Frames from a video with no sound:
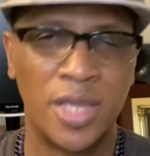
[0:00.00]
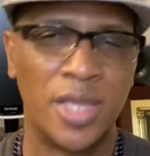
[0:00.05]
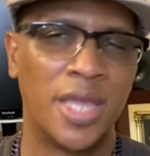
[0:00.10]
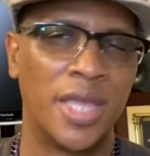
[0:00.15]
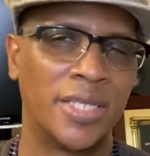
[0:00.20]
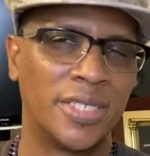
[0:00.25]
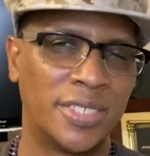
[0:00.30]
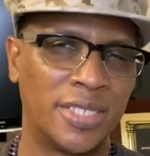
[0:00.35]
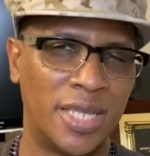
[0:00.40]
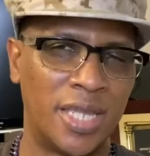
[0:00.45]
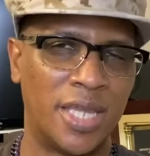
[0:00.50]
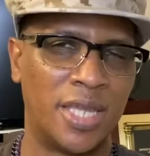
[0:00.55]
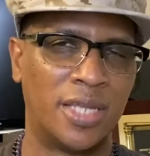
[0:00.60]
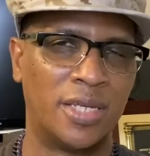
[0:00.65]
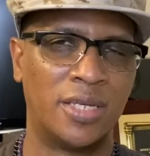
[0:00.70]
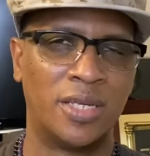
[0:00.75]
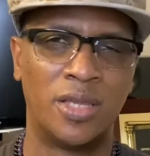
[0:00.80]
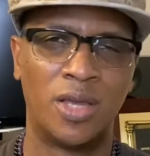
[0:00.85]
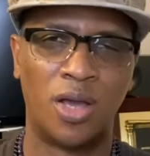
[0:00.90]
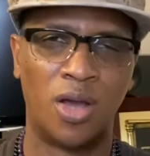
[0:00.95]
And
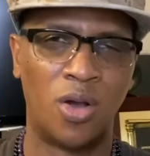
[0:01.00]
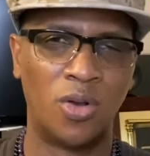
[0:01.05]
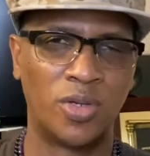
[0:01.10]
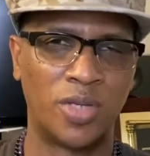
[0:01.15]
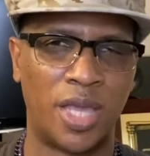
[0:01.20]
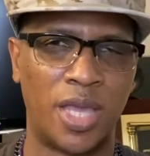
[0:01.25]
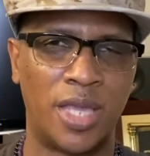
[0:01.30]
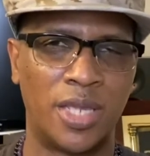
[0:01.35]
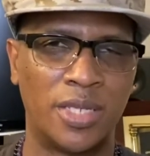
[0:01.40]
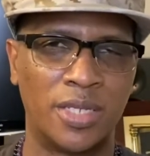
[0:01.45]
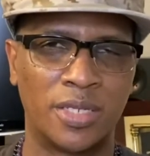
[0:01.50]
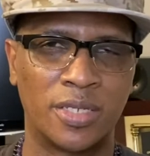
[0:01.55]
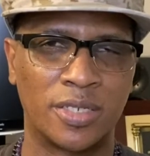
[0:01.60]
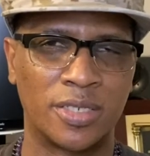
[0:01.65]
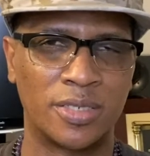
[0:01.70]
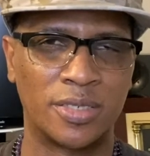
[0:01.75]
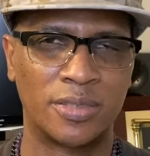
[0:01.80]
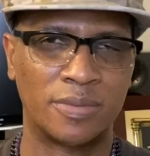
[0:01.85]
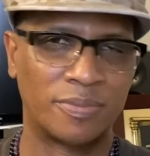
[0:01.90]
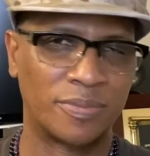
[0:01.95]
then, okay,
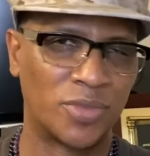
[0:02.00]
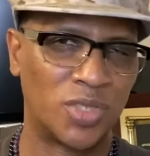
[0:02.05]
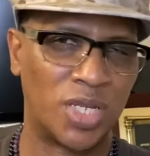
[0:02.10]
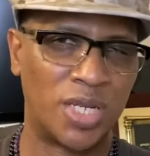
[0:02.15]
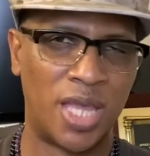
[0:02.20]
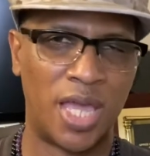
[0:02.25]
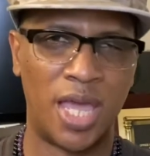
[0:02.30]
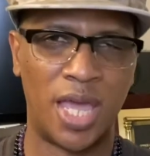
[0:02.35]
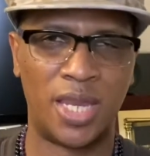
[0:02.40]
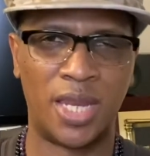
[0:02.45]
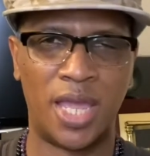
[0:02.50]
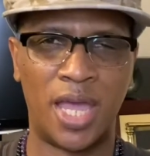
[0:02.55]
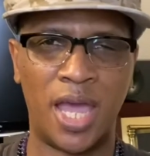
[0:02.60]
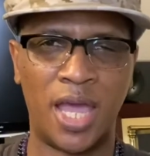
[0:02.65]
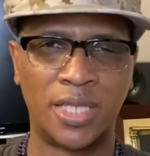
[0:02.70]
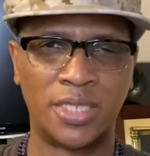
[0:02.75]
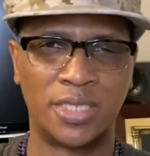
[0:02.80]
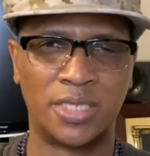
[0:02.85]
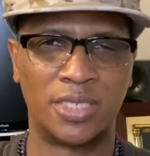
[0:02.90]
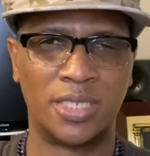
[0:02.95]
then I had an
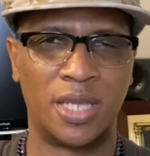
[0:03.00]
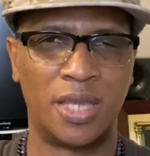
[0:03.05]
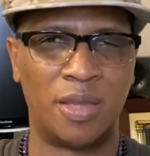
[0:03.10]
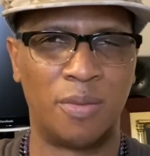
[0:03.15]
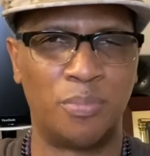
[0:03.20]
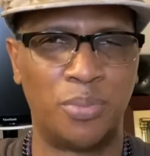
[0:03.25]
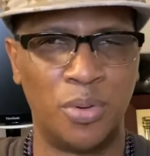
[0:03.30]
accident.